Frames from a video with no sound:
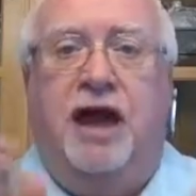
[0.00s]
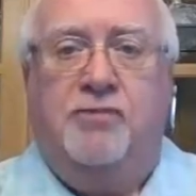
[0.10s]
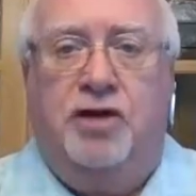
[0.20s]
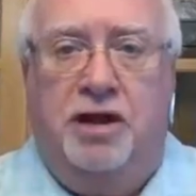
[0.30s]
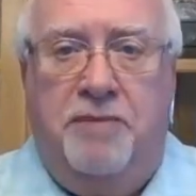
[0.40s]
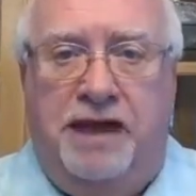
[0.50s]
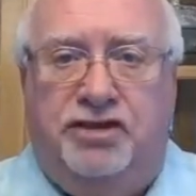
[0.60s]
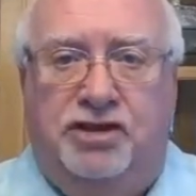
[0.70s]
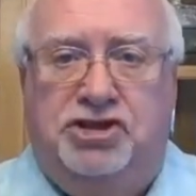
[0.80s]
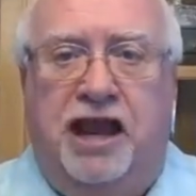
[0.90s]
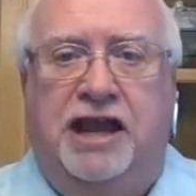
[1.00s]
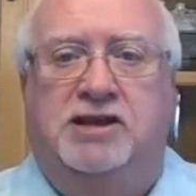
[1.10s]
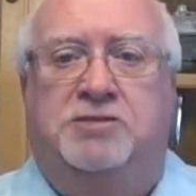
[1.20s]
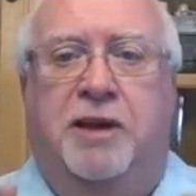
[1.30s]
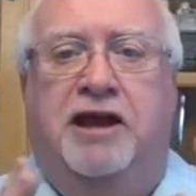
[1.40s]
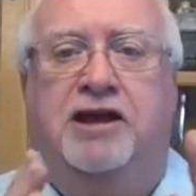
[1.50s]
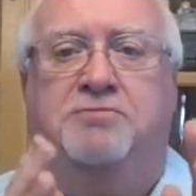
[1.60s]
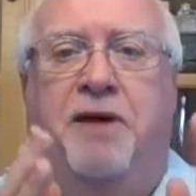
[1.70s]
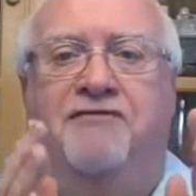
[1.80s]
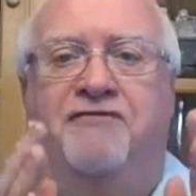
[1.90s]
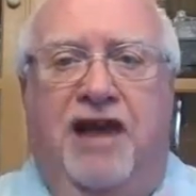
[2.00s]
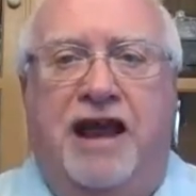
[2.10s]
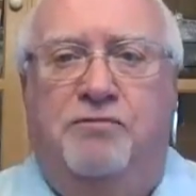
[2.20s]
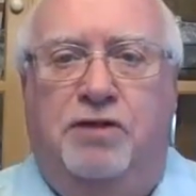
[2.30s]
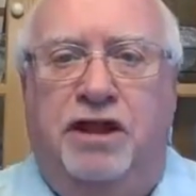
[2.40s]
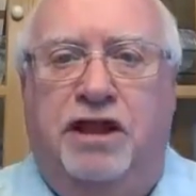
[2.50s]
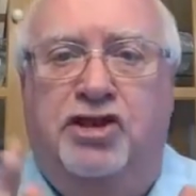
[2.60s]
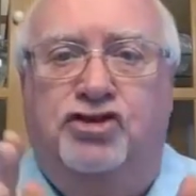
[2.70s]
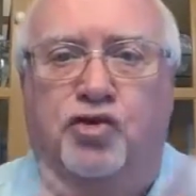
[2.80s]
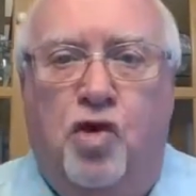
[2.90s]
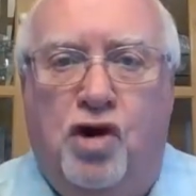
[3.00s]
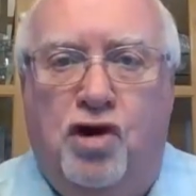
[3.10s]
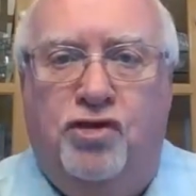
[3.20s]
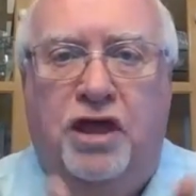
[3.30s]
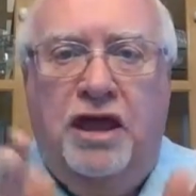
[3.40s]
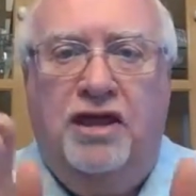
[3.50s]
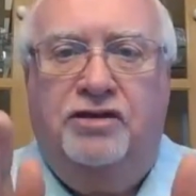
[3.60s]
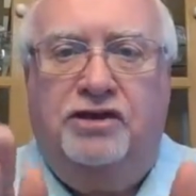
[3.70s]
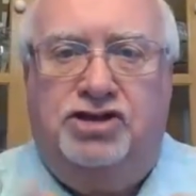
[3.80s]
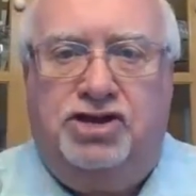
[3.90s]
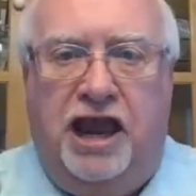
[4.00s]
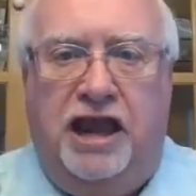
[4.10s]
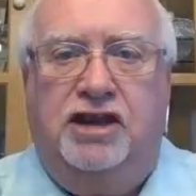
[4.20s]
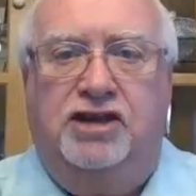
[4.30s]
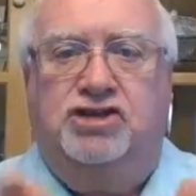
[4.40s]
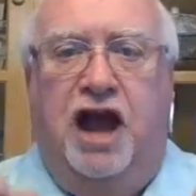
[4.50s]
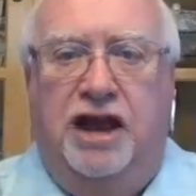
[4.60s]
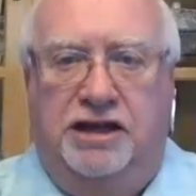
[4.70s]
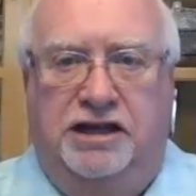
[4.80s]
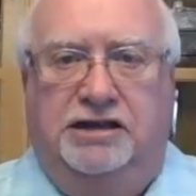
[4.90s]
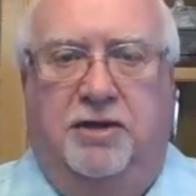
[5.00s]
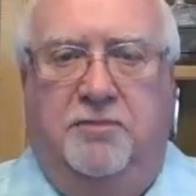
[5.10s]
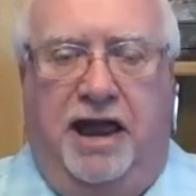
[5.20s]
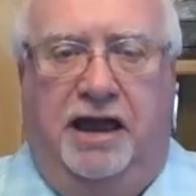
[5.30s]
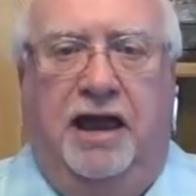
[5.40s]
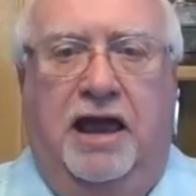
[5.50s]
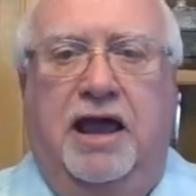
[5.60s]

I'm going to make the change because my family is worth the change I need to make.